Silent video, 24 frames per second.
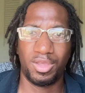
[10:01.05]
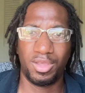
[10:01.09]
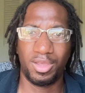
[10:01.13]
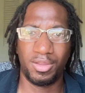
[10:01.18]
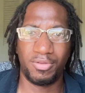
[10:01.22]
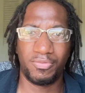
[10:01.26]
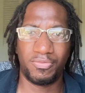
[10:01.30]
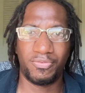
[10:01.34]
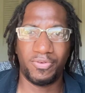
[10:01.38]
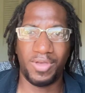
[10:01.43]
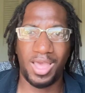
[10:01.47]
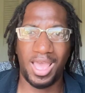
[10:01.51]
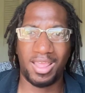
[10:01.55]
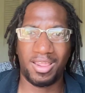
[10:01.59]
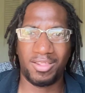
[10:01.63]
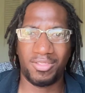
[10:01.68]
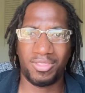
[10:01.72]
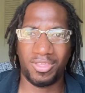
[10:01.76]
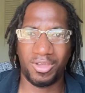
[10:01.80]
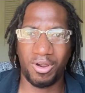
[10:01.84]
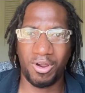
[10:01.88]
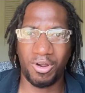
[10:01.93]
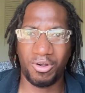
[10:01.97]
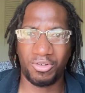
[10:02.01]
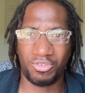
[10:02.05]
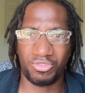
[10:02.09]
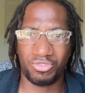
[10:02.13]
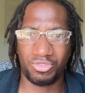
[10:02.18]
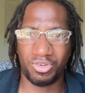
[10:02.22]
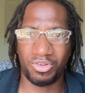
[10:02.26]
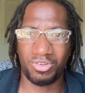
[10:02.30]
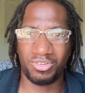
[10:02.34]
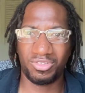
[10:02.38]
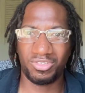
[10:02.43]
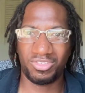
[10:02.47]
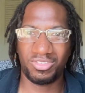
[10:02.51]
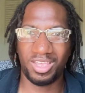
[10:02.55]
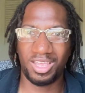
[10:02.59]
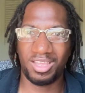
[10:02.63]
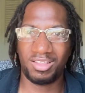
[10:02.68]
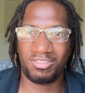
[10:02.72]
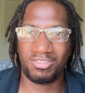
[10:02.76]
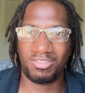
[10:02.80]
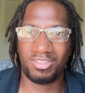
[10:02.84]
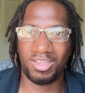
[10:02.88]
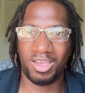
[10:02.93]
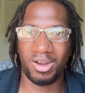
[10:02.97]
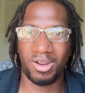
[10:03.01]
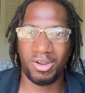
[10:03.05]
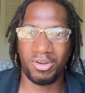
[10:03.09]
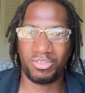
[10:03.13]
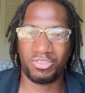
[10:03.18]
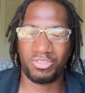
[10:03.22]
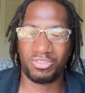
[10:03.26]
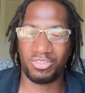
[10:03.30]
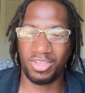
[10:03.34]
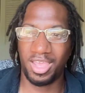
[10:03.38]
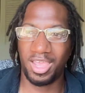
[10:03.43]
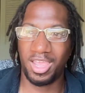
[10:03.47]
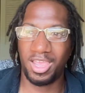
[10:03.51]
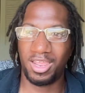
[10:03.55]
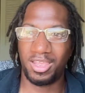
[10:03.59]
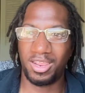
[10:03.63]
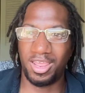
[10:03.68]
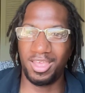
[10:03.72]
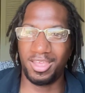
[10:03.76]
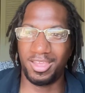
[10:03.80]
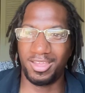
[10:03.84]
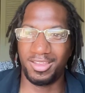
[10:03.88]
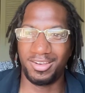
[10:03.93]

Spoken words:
In fact, there are certain states that are saying